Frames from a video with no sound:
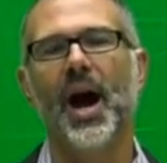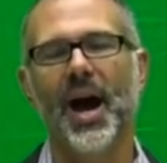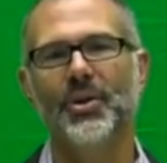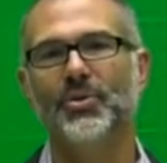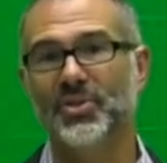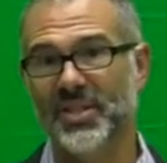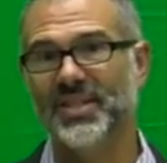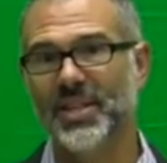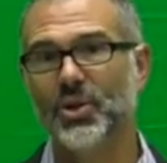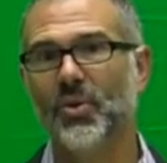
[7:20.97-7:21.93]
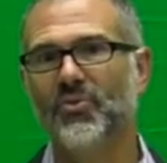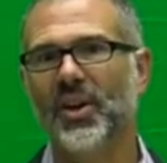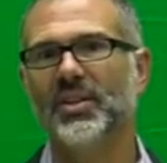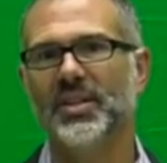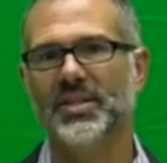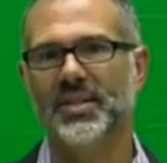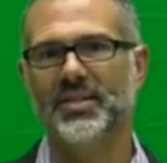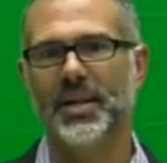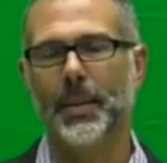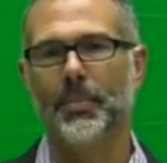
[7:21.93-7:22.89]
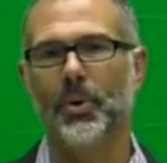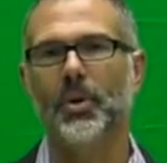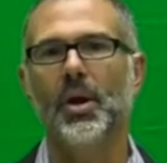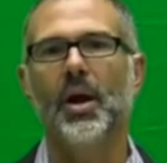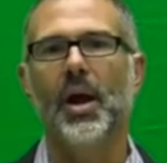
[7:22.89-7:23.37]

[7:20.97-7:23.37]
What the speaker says: I used this eco-friendliness example